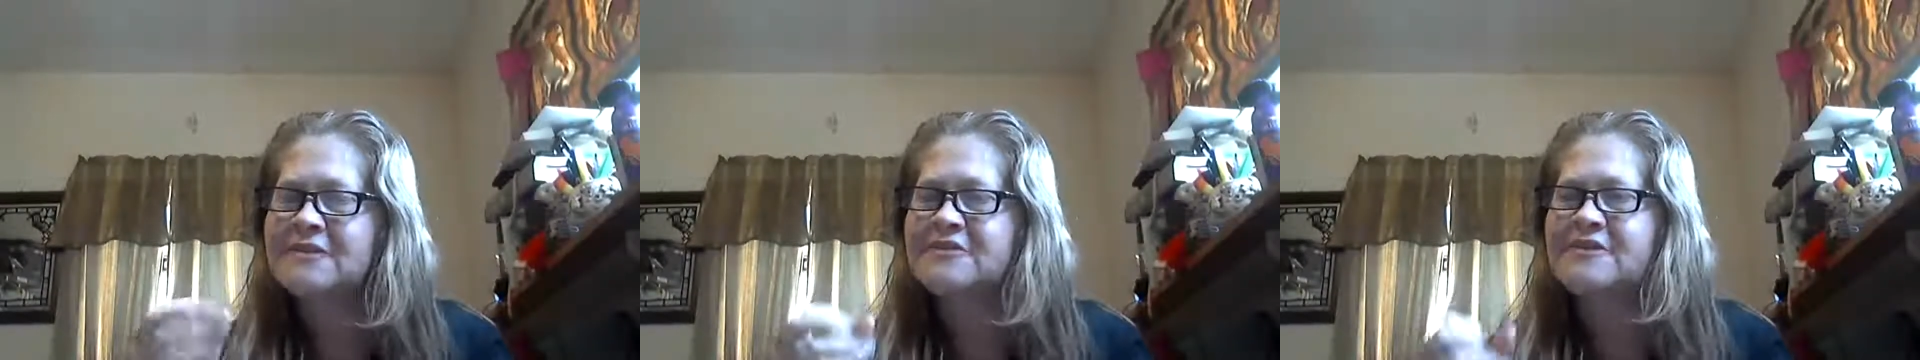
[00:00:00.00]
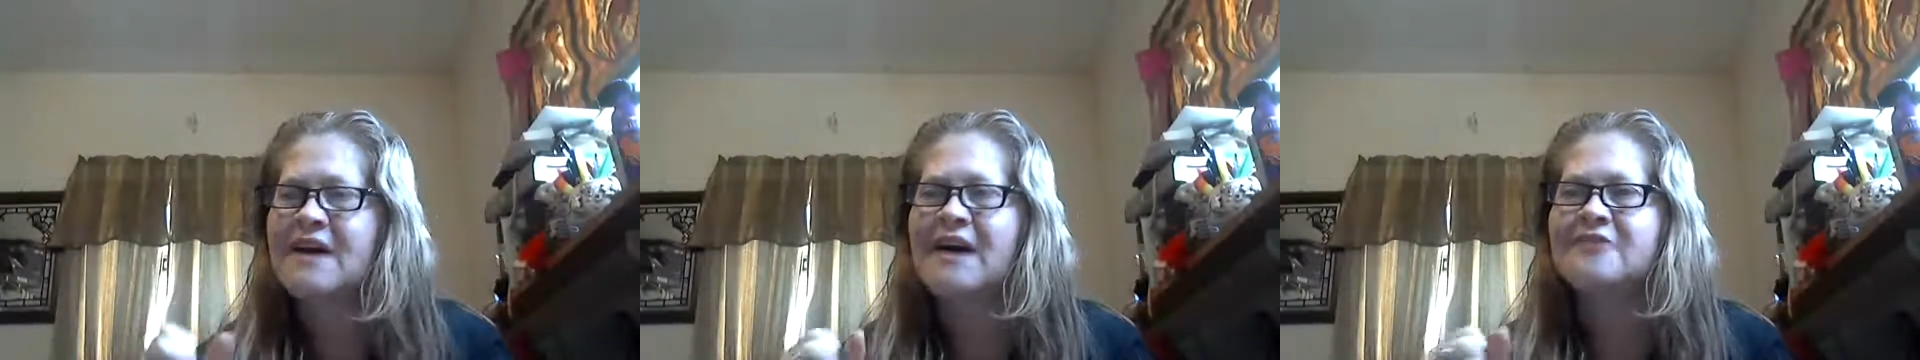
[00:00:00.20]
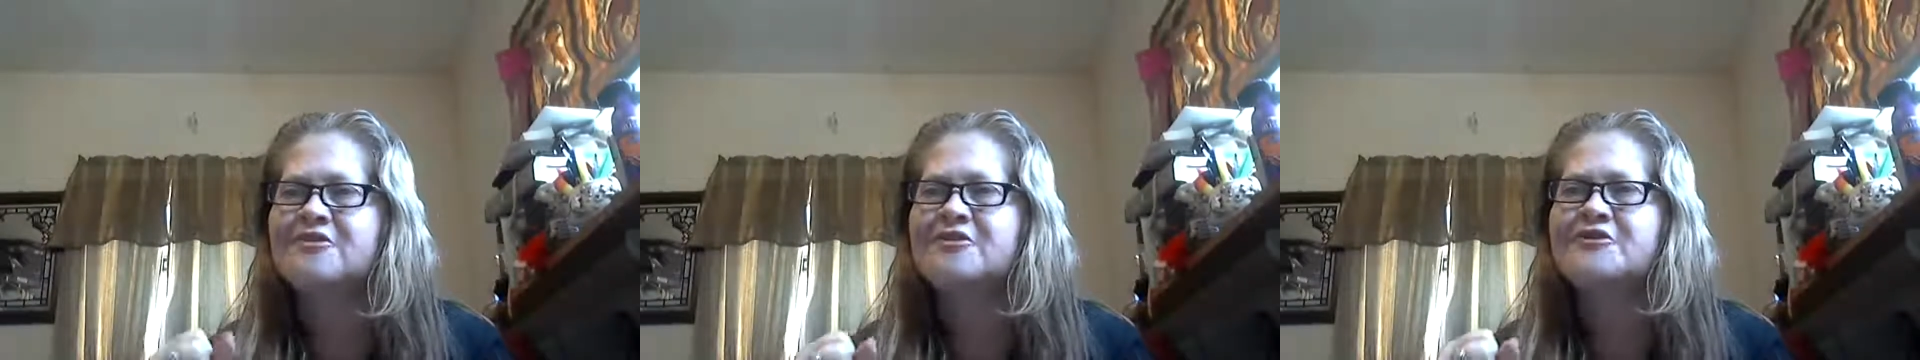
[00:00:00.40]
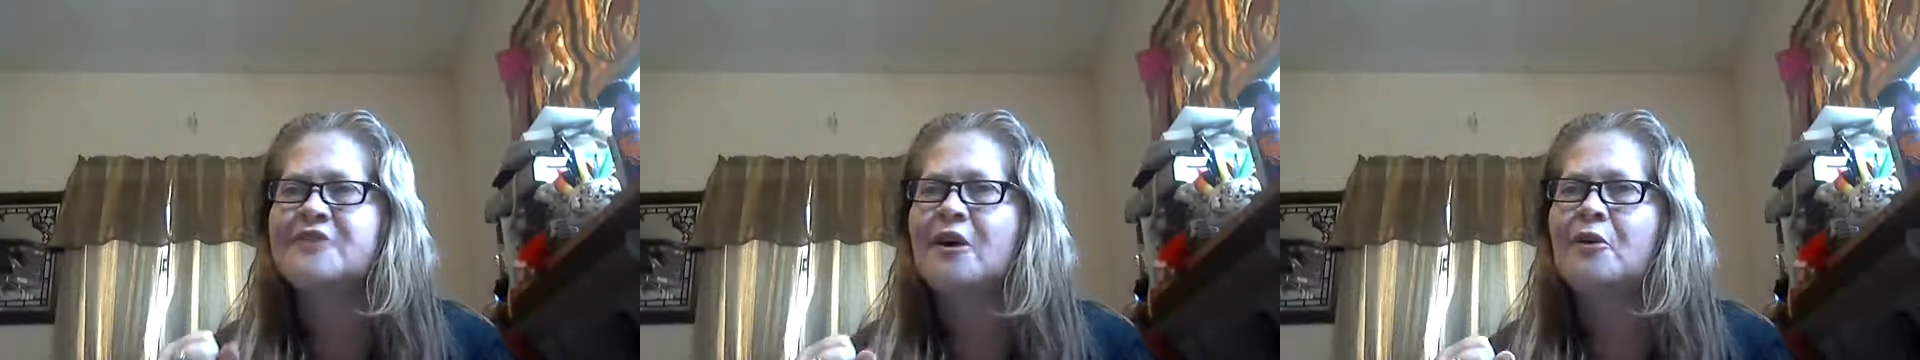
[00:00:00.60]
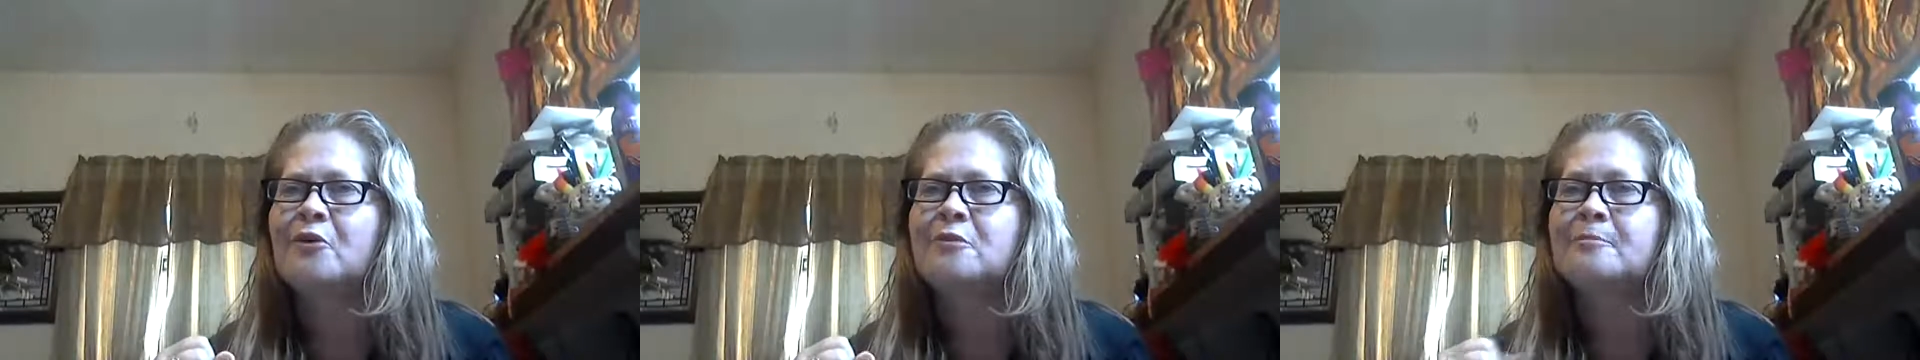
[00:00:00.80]
It's not just
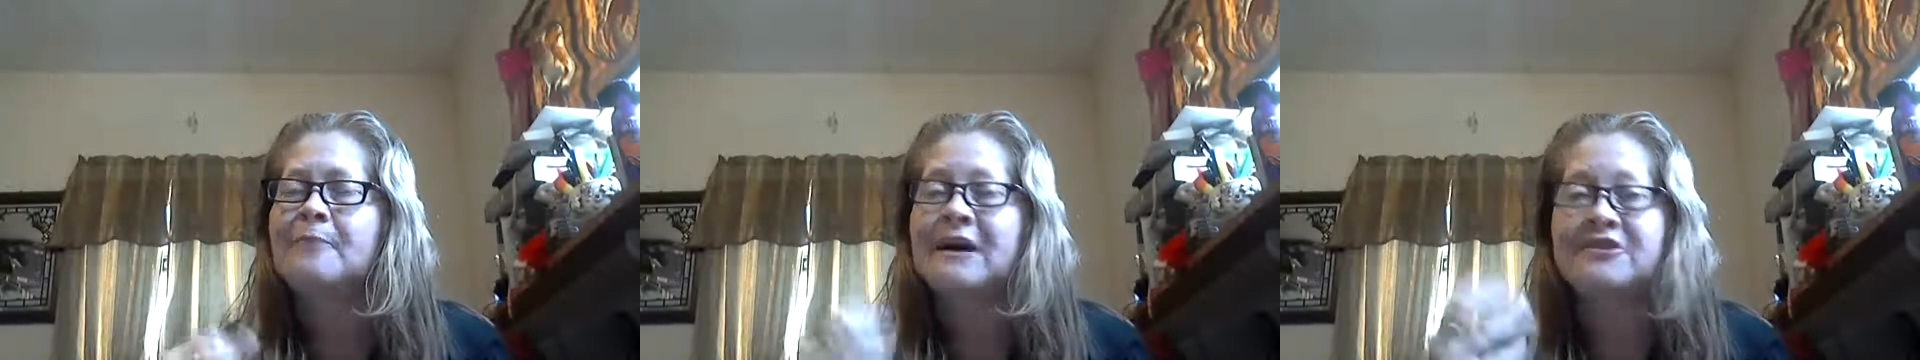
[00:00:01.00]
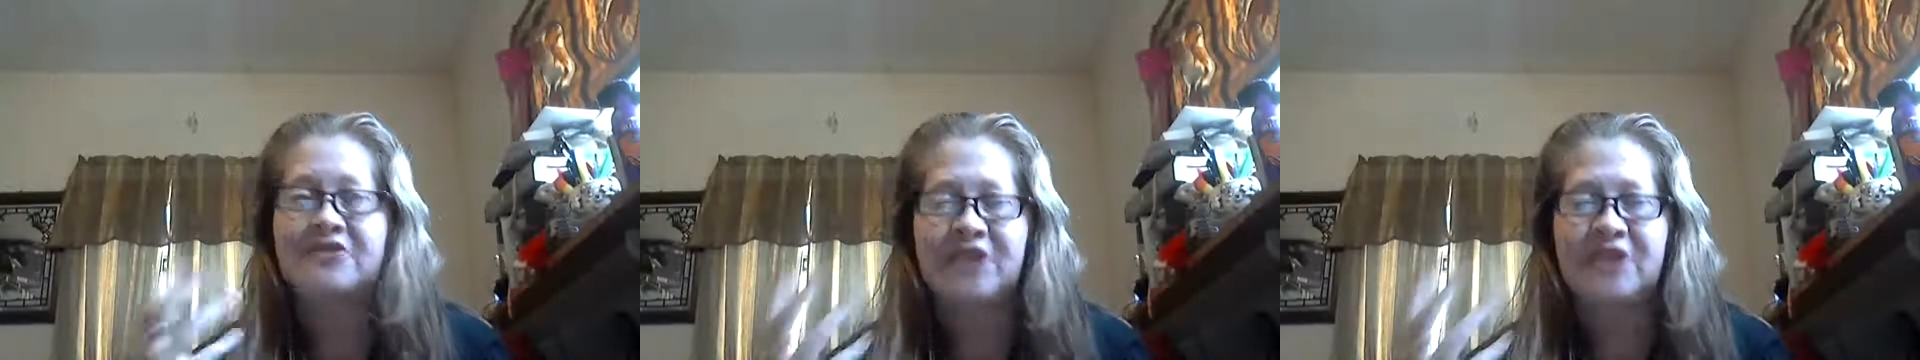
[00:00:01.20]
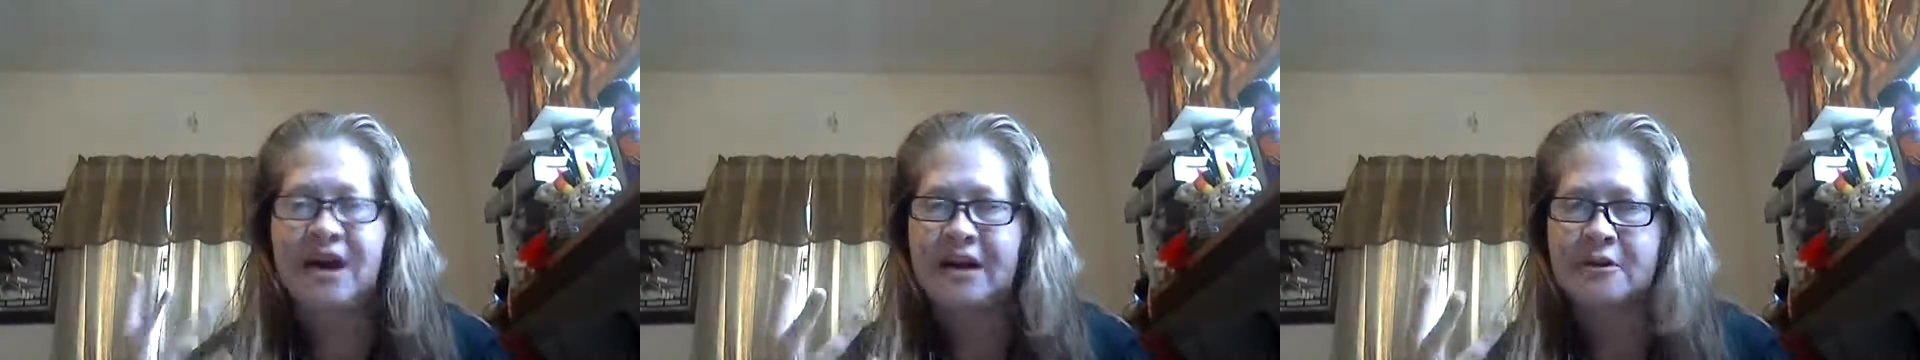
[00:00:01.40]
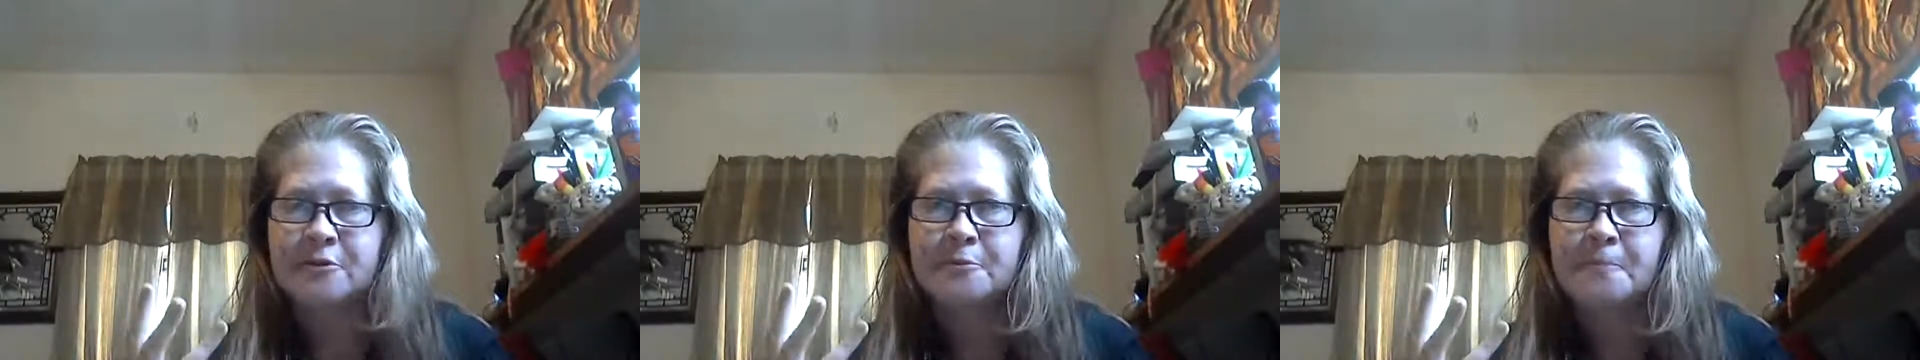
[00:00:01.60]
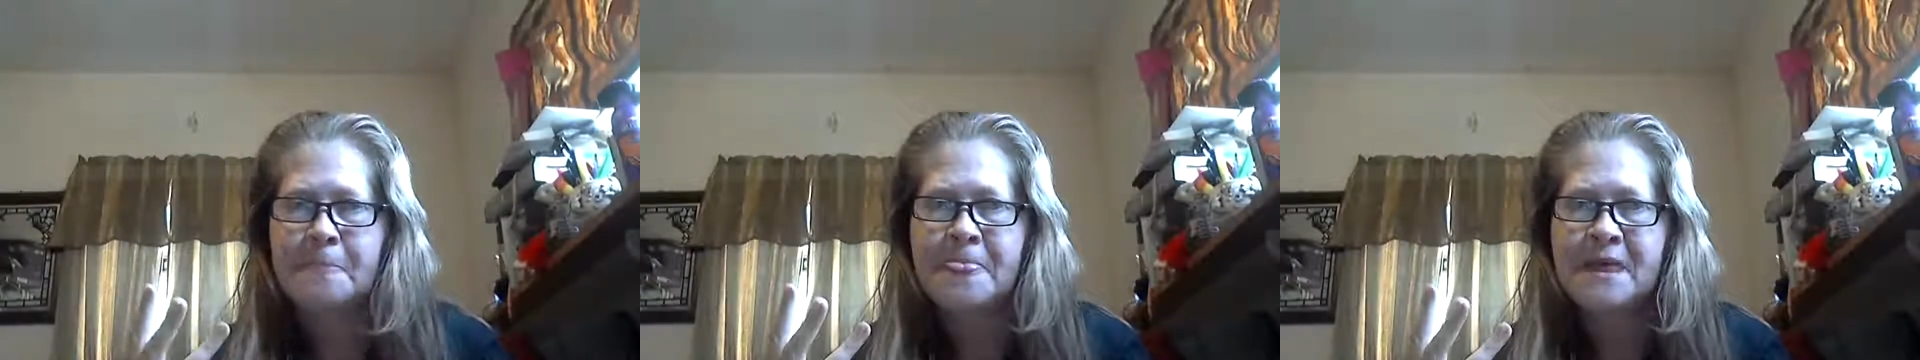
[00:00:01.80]
on my channel.